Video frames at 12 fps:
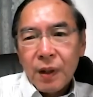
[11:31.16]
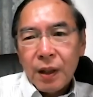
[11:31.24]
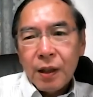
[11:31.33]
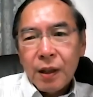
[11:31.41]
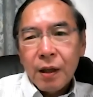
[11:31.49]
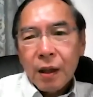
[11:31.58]

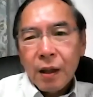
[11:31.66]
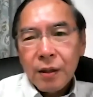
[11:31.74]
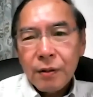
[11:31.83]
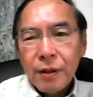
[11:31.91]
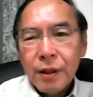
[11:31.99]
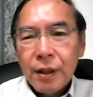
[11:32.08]

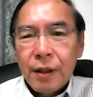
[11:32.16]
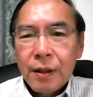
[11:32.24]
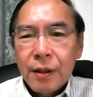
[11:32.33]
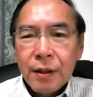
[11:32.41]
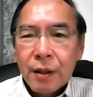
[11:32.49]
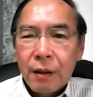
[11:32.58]
Ikigai
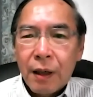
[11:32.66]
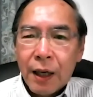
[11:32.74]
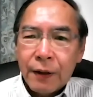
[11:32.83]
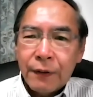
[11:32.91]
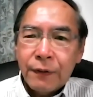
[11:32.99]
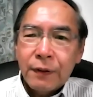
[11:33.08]
is
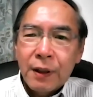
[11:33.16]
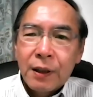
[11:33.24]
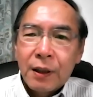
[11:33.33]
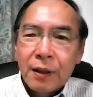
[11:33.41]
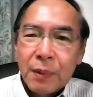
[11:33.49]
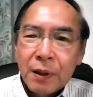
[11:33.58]
life,
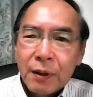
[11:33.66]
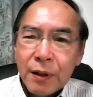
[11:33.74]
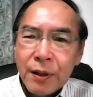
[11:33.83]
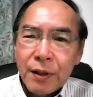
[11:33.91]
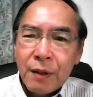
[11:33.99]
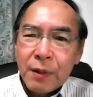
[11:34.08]
but at the
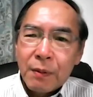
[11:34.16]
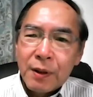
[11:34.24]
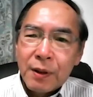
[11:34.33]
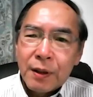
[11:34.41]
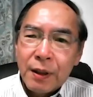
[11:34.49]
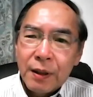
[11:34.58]
same time,
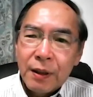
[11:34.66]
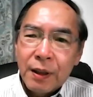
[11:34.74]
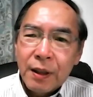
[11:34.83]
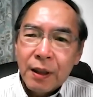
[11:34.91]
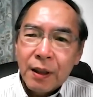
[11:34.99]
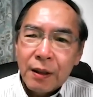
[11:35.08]
it's
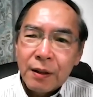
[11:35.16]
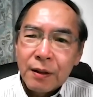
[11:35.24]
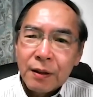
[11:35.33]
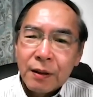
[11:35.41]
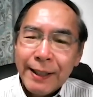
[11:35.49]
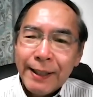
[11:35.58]
Ikigai is
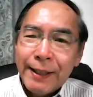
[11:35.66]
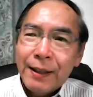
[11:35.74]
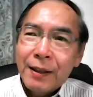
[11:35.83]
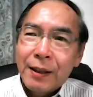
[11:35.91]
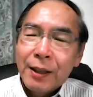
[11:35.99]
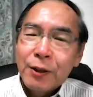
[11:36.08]

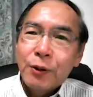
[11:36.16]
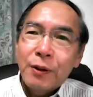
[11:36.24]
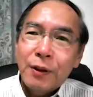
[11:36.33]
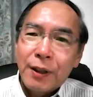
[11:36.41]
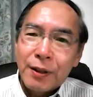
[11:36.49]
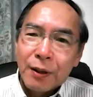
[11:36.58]
iku
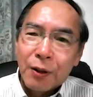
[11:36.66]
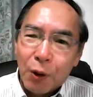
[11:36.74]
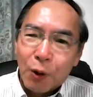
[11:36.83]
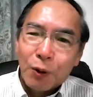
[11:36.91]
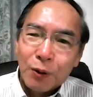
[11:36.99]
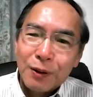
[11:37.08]
is
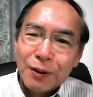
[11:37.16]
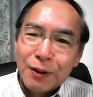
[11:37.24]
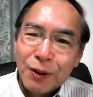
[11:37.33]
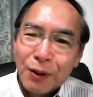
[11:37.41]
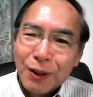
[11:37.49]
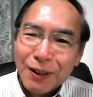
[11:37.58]
go.
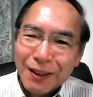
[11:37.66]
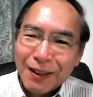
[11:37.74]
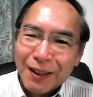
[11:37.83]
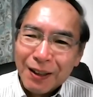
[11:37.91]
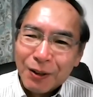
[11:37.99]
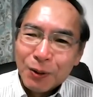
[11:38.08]

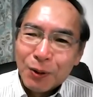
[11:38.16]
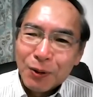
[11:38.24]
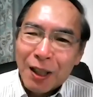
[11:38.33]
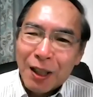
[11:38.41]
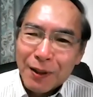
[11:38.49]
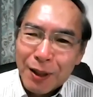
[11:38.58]

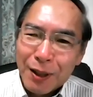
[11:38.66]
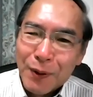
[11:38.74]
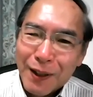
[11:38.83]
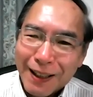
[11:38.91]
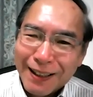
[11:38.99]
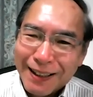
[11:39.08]

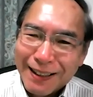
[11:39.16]
Somewhere.